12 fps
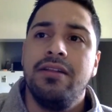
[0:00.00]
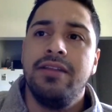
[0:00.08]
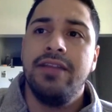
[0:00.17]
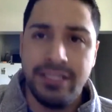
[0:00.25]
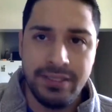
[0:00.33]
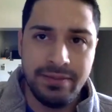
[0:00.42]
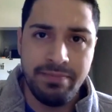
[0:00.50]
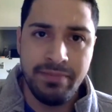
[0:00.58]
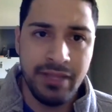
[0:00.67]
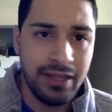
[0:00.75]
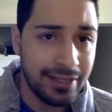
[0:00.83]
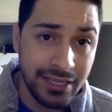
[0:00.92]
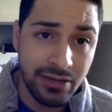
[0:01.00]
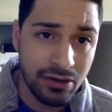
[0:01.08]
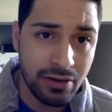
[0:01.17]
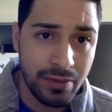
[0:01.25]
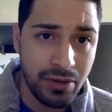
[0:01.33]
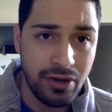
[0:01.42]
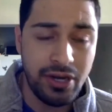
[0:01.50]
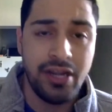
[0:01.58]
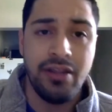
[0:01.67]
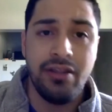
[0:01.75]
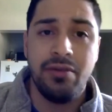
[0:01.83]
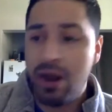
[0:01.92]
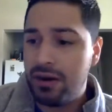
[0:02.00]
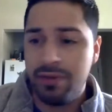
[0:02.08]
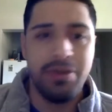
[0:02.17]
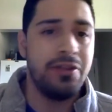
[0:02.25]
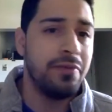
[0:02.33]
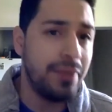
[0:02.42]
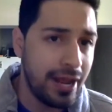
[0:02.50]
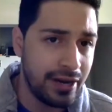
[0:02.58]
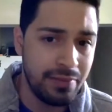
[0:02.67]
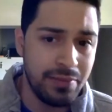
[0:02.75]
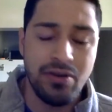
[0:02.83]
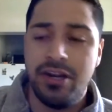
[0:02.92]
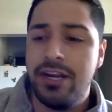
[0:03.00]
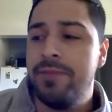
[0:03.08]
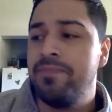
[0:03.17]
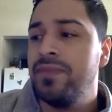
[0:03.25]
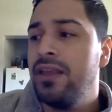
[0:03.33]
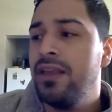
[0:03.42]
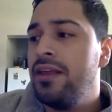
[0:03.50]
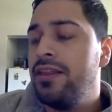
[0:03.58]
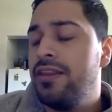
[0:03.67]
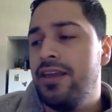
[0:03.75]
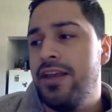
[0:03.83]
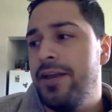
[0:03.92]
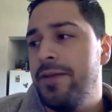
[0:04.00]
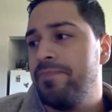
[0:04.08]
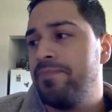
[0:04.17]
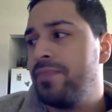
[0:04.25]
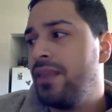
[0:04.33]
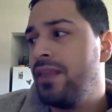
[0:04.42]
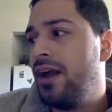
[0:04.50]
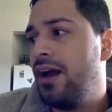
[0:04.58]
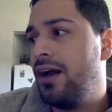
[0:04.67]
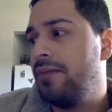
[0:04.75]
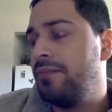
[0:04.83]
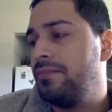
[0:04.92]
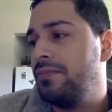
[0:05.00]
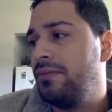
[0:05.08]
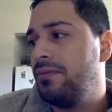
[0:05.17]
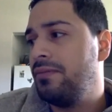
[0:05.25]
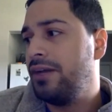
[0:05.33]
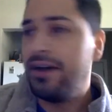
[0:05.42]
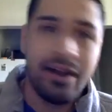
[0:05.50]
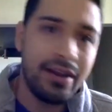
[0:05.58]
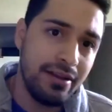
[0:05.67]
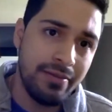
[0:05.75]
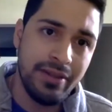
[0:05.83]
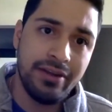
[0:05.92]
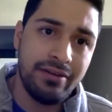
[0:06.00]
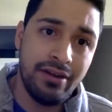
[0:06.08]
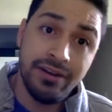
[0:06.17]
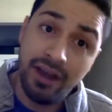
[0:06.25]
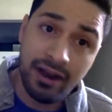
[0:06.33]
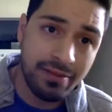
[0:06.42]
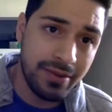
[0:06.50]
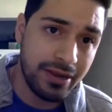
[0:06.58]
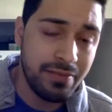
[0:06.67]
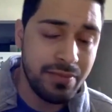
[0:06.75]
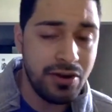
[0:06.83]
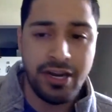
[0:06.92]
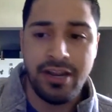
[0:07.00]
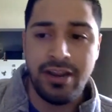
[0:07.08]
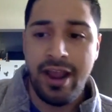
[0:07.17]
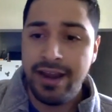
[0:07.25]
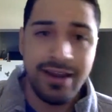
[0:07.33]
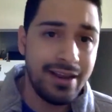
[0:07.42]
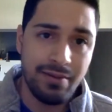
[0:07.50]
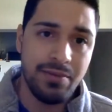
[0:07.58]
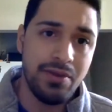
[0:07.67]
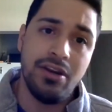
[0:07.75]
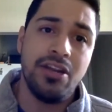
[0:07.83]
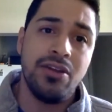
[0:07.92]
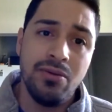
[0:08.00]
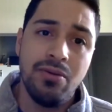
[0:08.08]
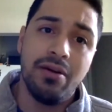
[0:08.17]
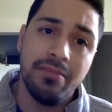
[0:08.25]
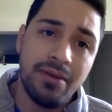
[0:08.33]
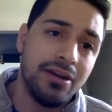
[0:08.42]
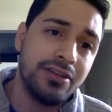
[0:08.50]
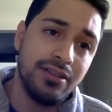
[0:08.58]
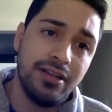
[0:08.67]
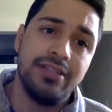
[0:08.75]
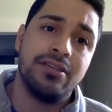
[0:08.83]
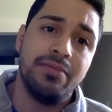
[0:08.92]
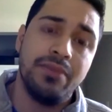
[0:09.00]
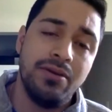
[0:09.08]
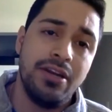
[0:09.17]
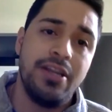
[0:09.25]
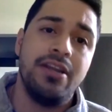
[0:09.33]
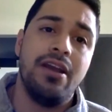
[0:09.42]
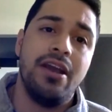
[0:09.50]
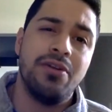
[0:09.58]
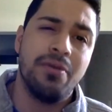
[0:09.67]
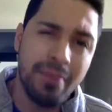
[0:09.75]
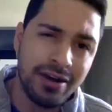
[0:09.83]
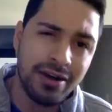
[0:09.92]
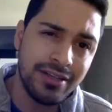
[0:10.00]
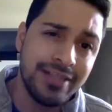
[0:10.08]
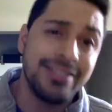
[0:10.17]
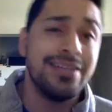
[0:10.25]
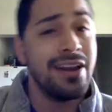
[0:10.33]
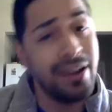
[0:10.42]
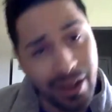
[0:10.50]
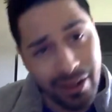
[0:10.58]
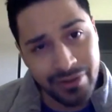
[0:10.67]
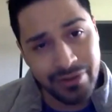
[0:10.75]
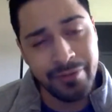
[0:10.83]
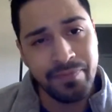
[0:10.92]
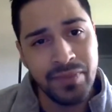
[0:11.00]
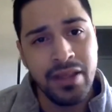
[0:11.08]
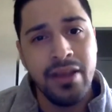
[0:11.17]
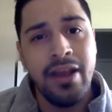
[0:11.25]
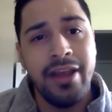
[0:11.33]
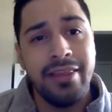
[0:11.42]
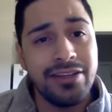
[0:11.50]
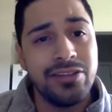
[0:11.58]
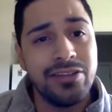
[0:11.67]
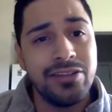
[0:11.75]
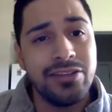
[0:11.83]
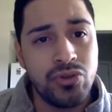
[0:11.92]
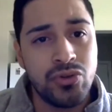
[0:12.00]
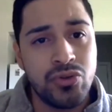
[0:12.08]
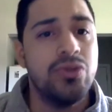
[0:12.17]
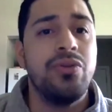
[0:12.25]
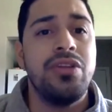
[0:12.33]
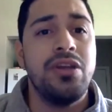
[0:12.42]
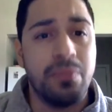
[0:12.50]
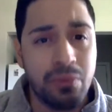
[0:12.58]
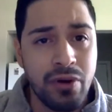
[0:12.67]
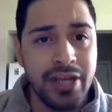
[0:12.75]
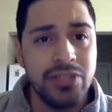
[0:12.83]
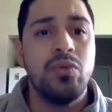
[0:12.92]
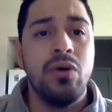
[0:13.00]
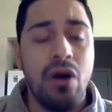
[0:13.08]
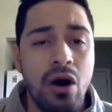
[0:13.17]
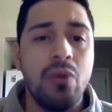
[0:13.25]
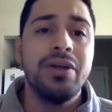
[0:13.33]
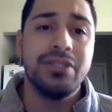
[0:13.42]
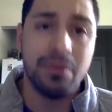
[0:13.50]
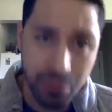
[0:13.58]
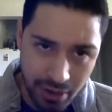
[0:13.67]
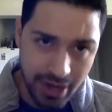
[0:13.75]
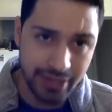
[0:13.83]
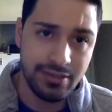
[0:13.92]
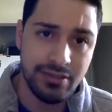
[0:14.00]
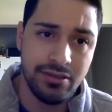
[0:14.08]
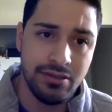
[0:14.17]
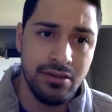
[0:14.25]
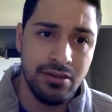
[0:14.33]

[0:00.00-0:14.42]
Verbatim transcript: the, his, the Latino community, the brown community, the black community, the, um, undocu- the undocumented community, any community, you are a marginalized community and you're marginalizing another. And that is so true. The oppressed will always oppress.